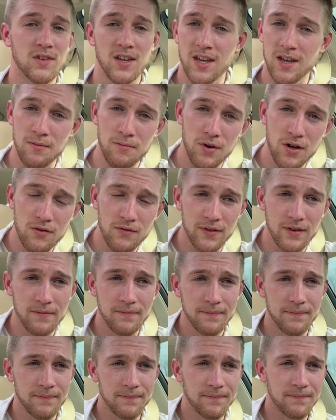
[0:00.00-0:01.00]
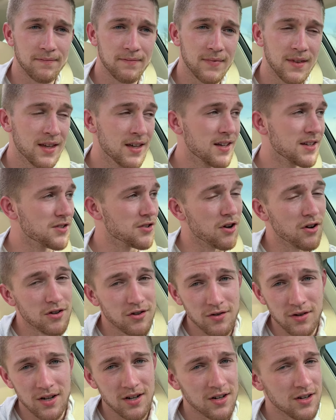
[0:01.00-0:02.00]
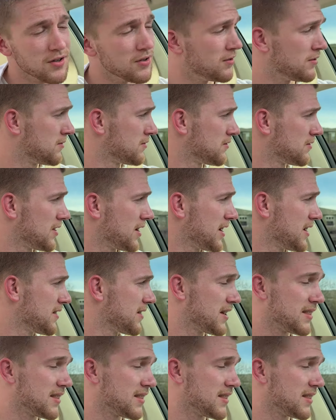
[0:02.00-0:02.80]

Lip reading: Keep moving. It's all you can do, right?